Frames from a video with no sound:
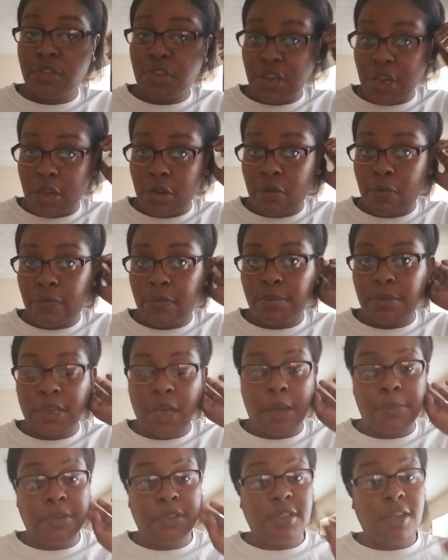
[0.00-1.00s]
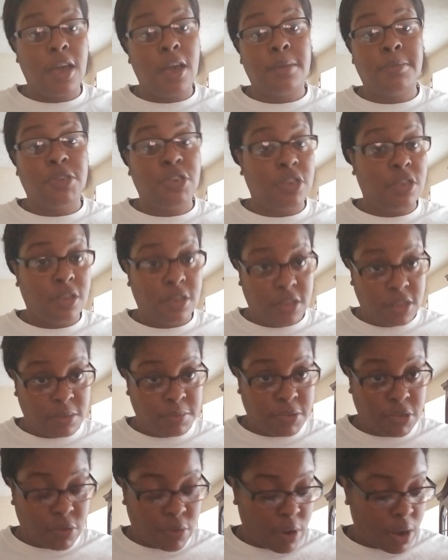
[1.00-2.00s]
channel from time to time. She is
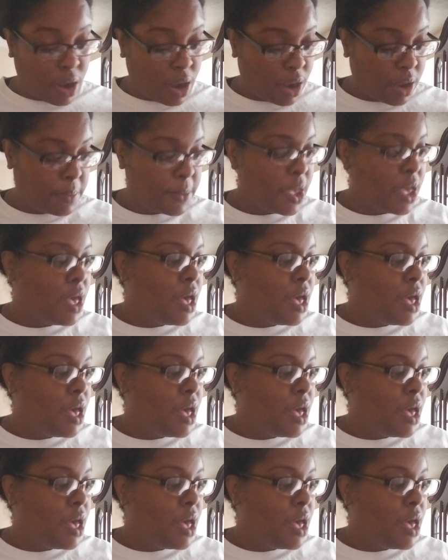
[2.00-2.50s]
subscribed.